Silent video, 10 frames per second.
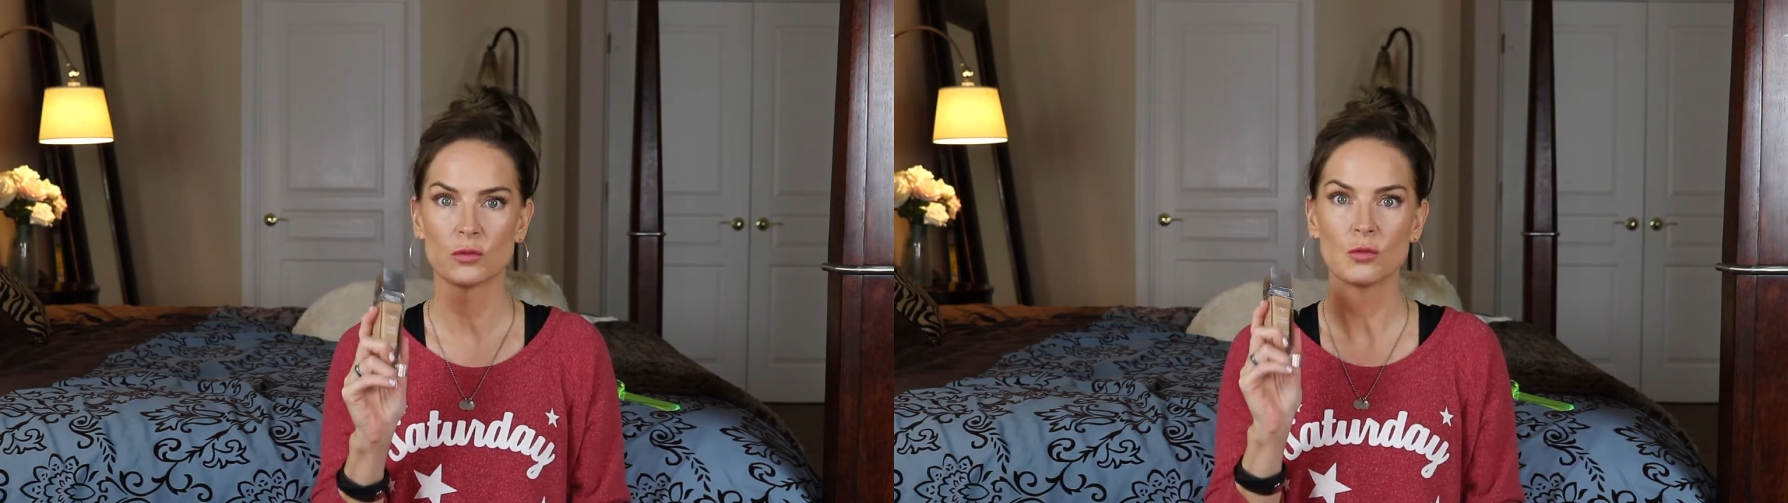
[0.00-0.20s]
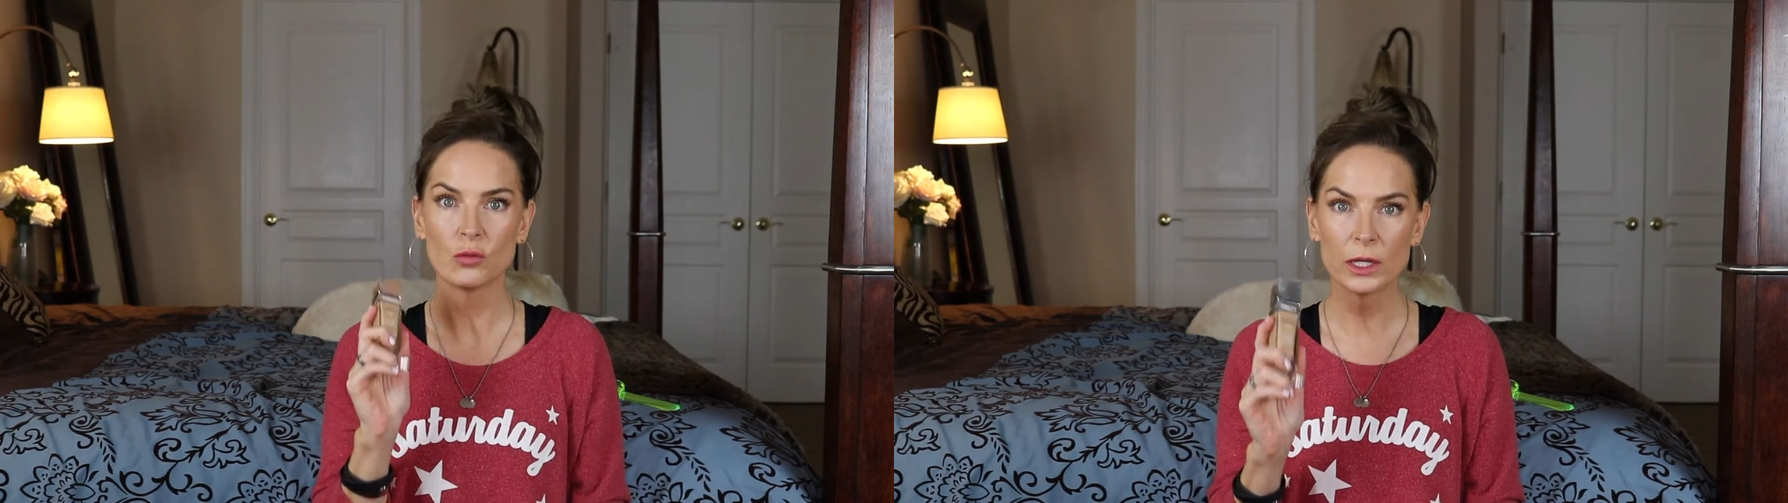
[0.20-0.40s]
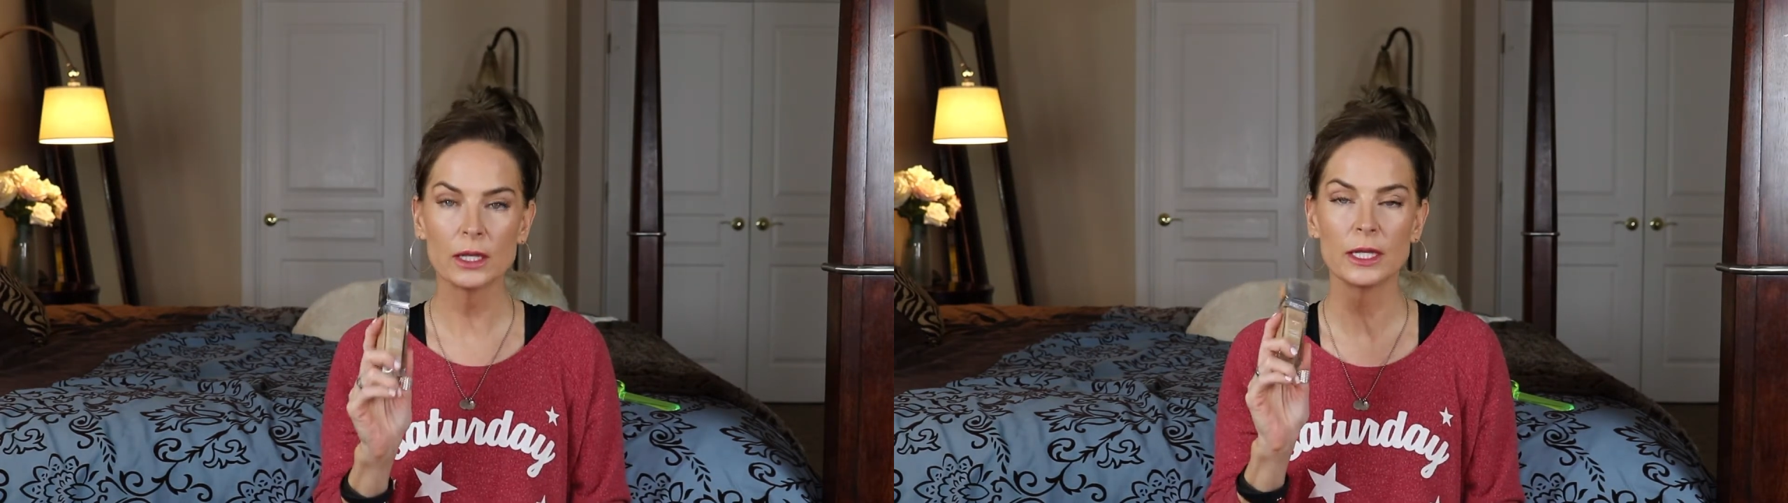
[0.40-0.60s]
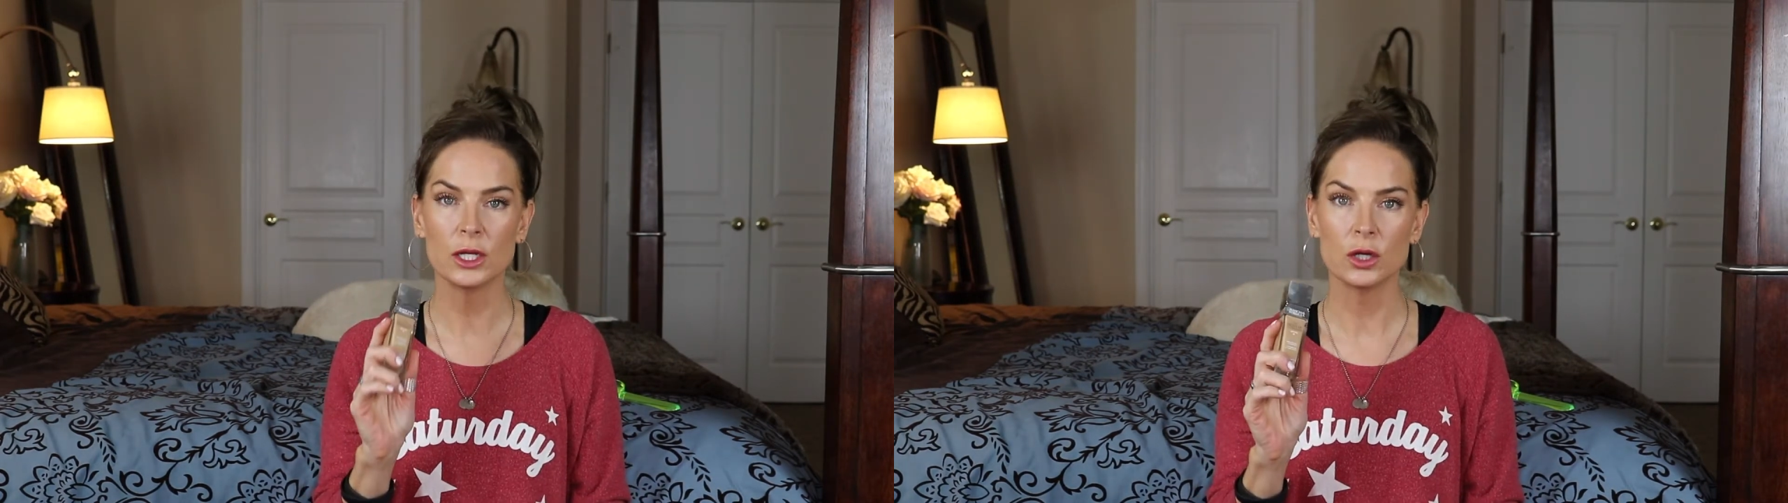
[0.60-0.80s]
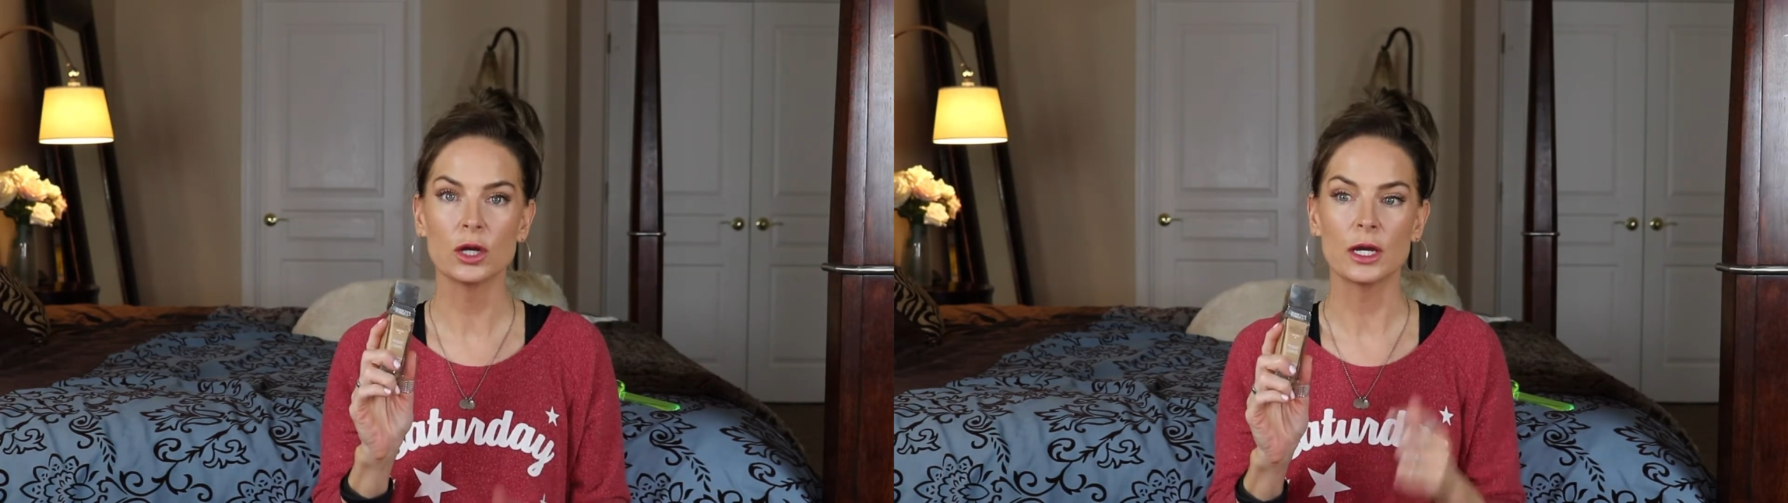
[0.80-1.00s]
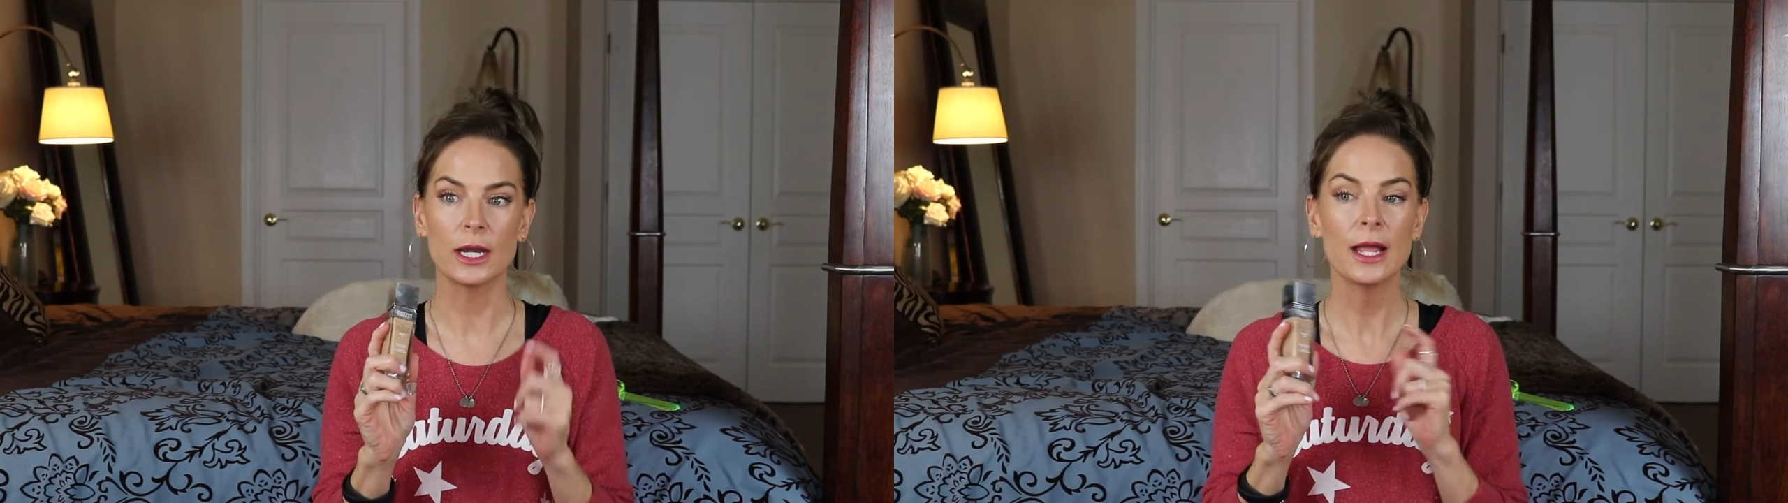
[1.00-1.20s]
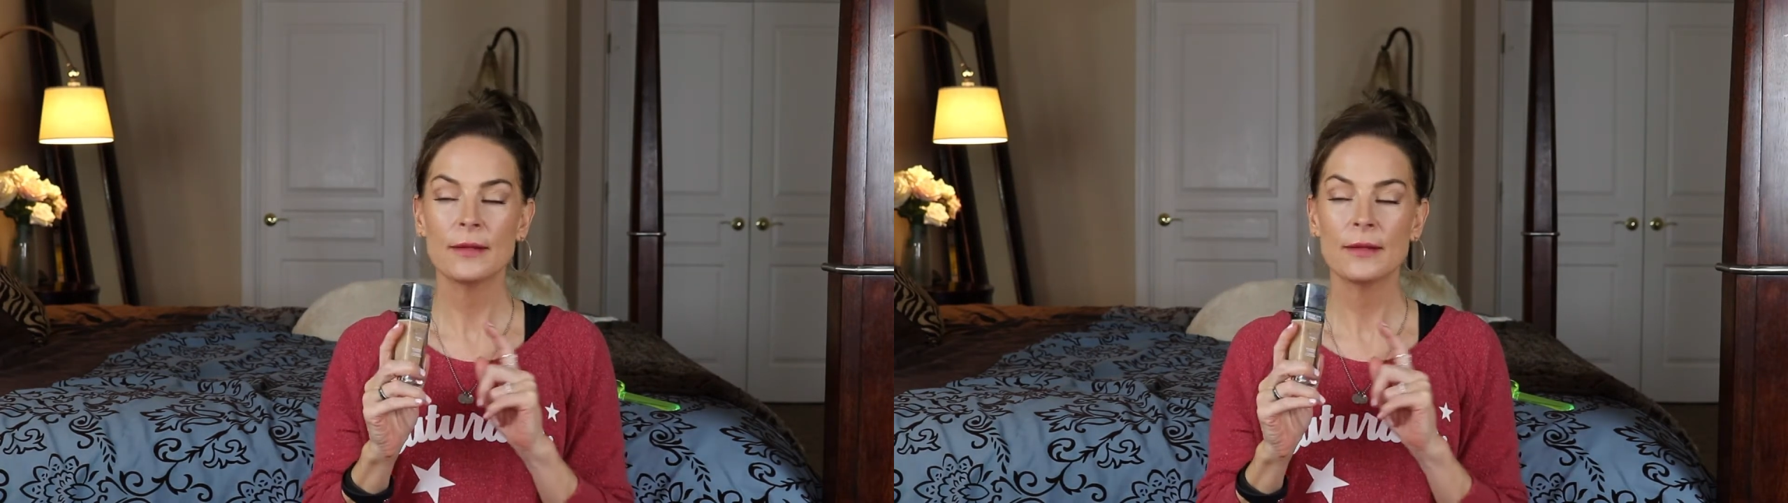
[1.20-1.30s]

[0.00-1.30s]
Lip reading: really good.